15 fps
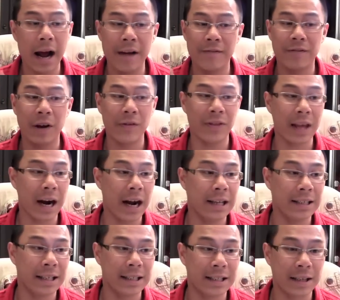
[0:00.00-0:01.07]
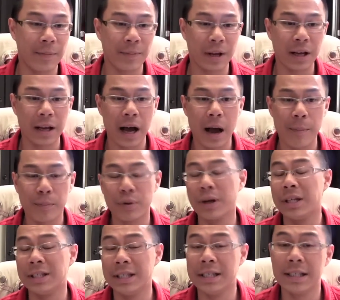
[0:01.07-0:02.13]
I felt that I did something
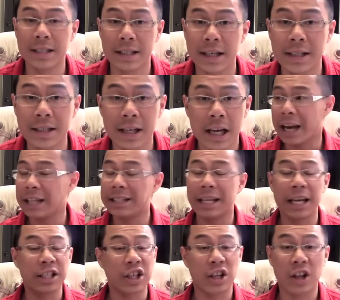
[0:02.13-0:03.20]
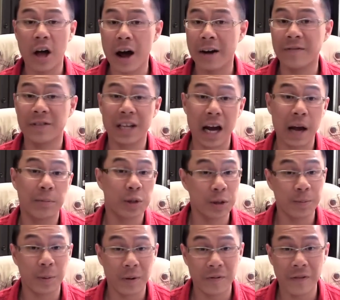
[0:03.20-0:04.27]
pretty decent, and it takes a lot of time
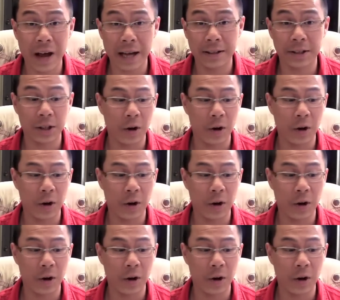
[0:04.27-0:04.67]
to perfect.